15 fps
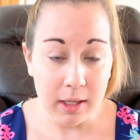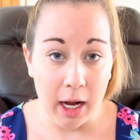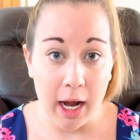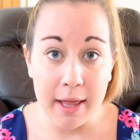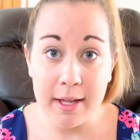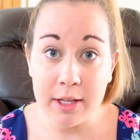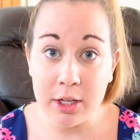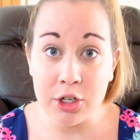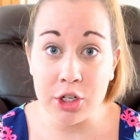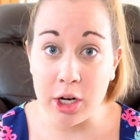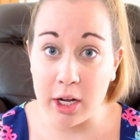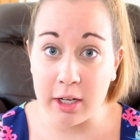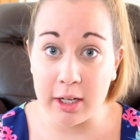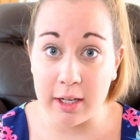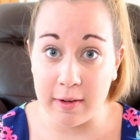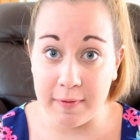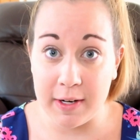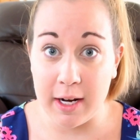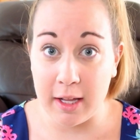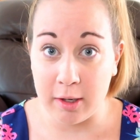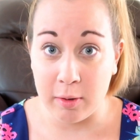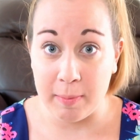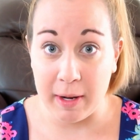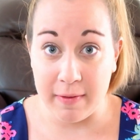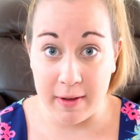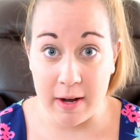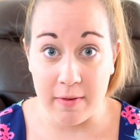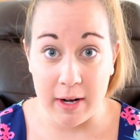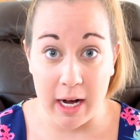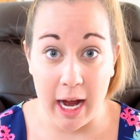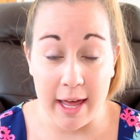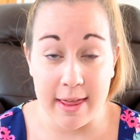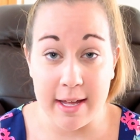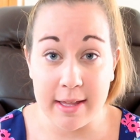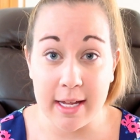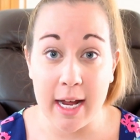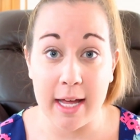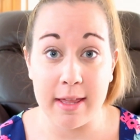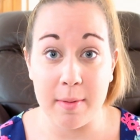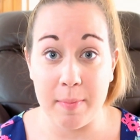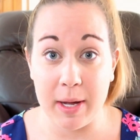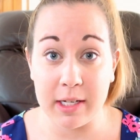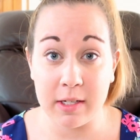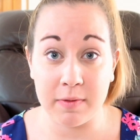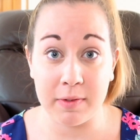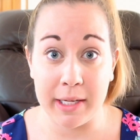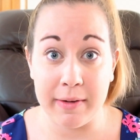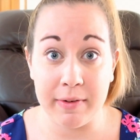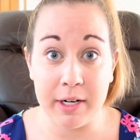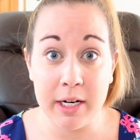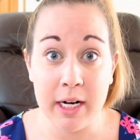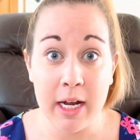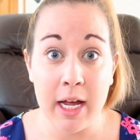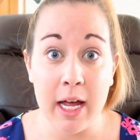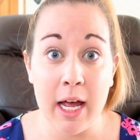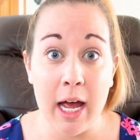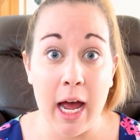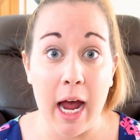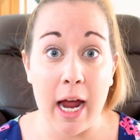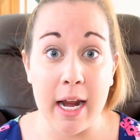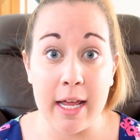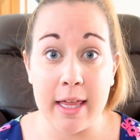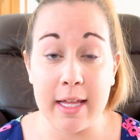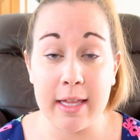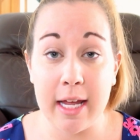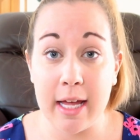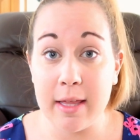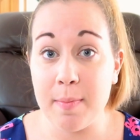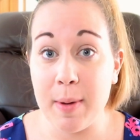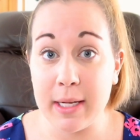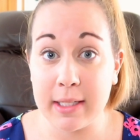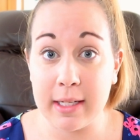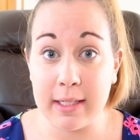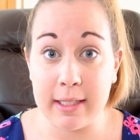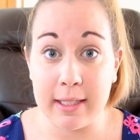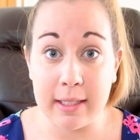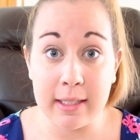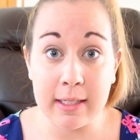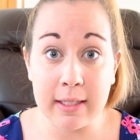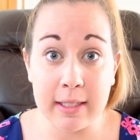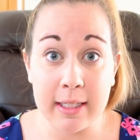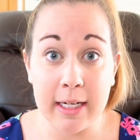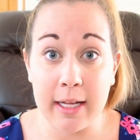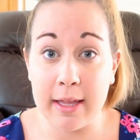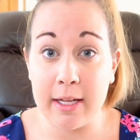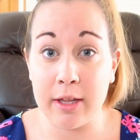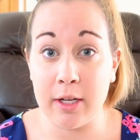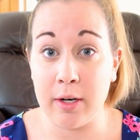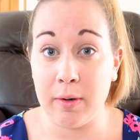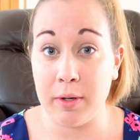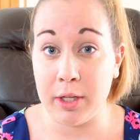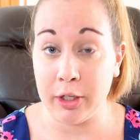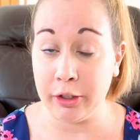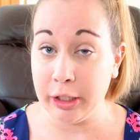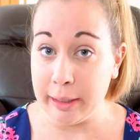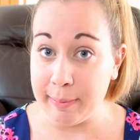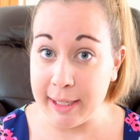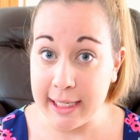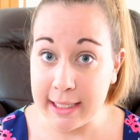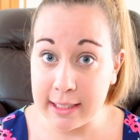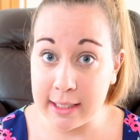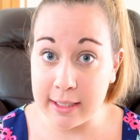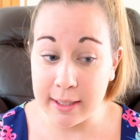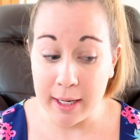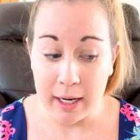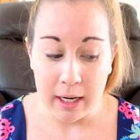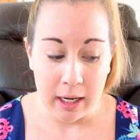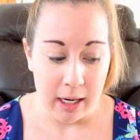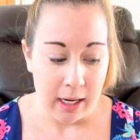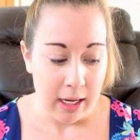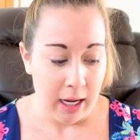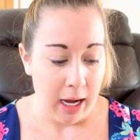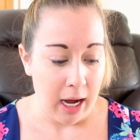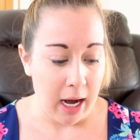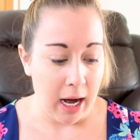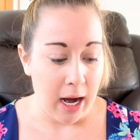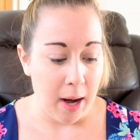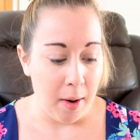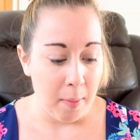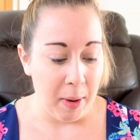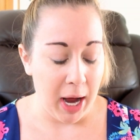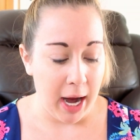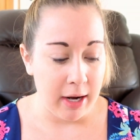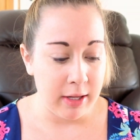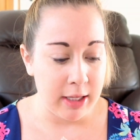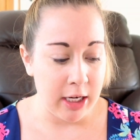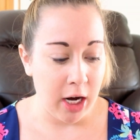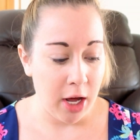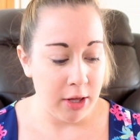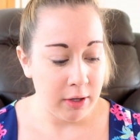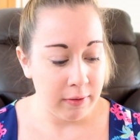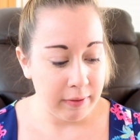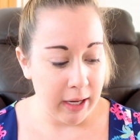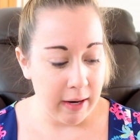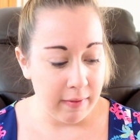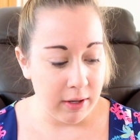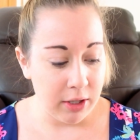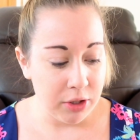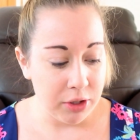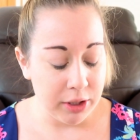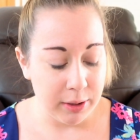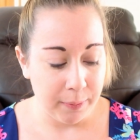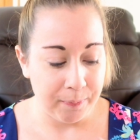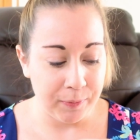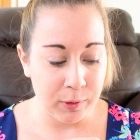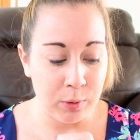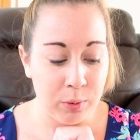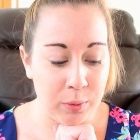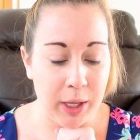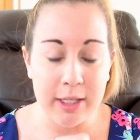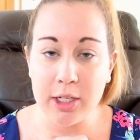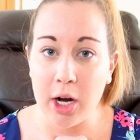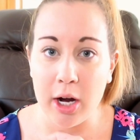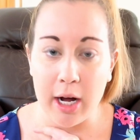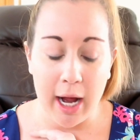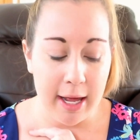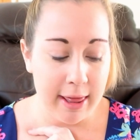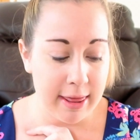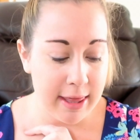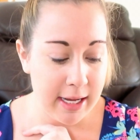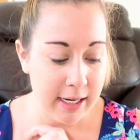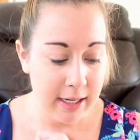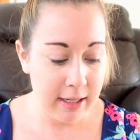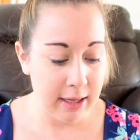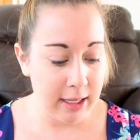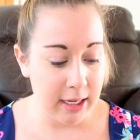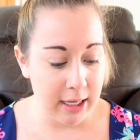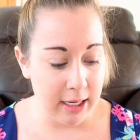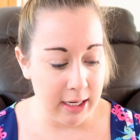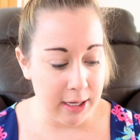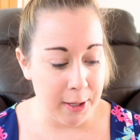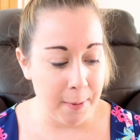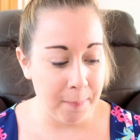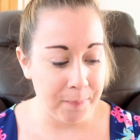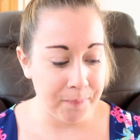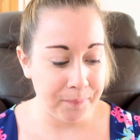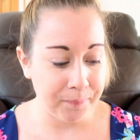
I think the chocolate and the vanilla were my favorite. I think they had the best flavor and I think they had the best consistency. I think they were the creamiest. Uh, but out of the other flavors, ooh, that's hard. I think the,